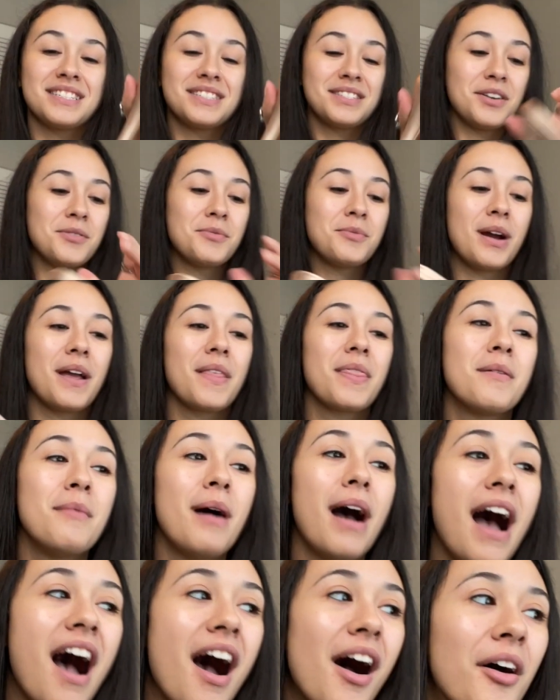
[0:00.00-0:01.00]
still wear them
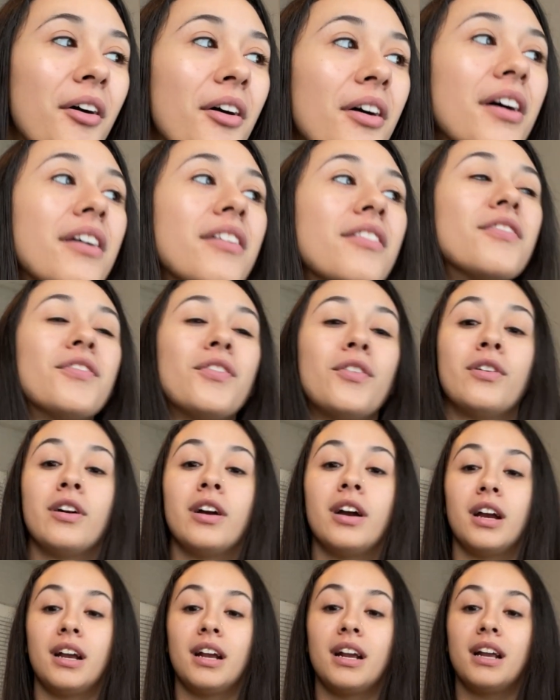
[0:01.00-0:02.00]
out
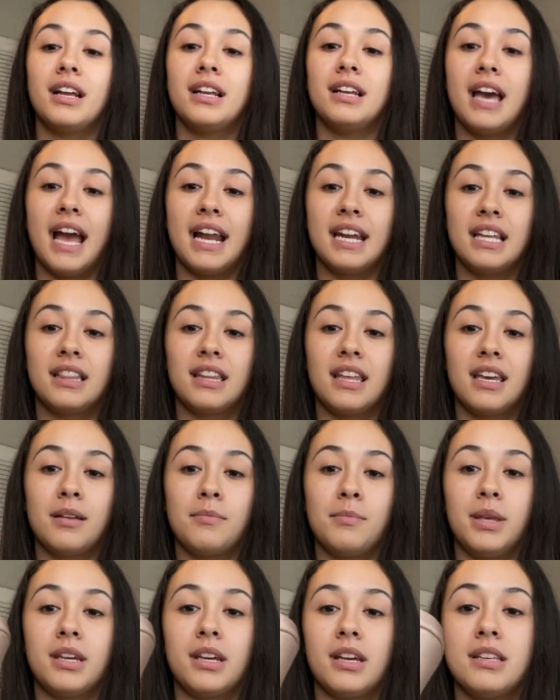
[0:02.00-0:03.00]
for anything
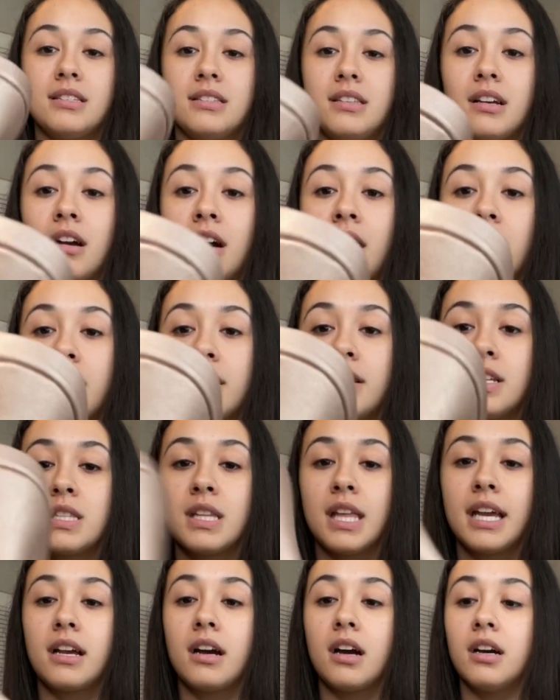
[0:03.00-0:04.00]
because the color is
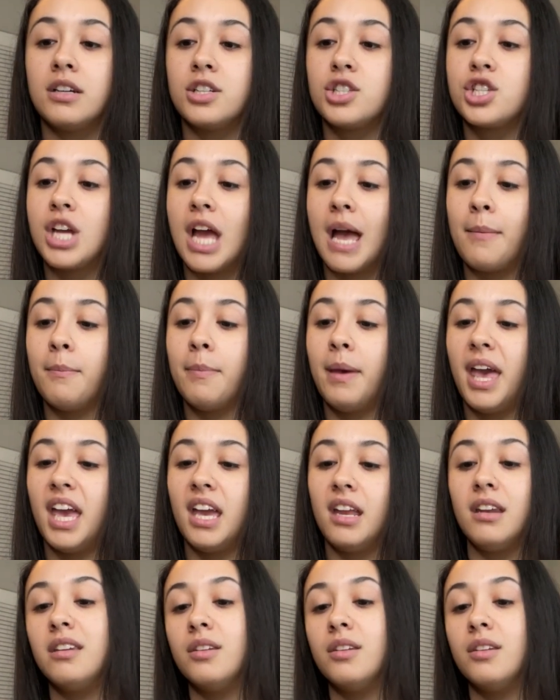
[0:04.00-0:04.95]
like a champagne